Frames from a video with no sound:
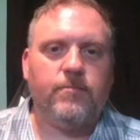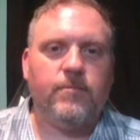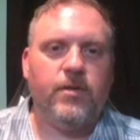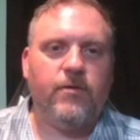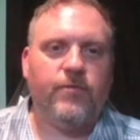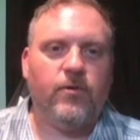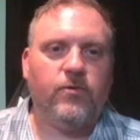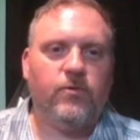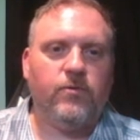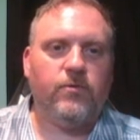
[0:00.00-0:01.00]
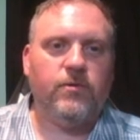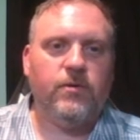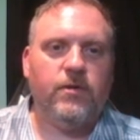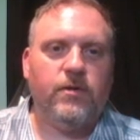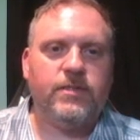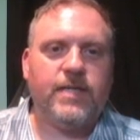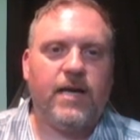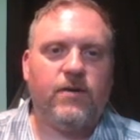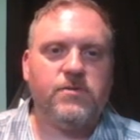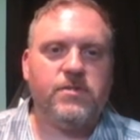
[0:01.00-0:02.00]
vertical
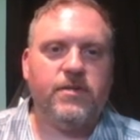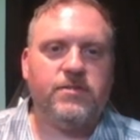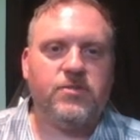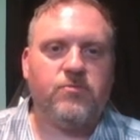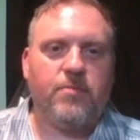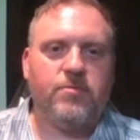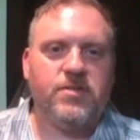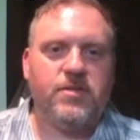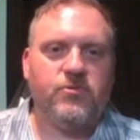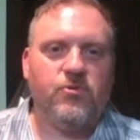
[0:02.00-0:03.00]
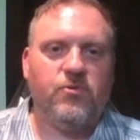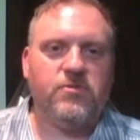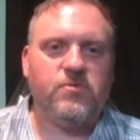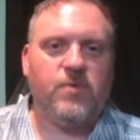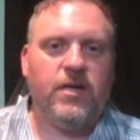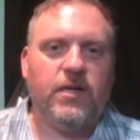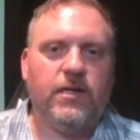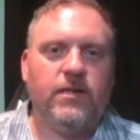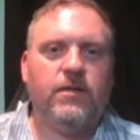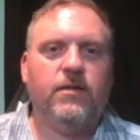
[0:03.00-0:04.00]
tiles that just represent doors, why not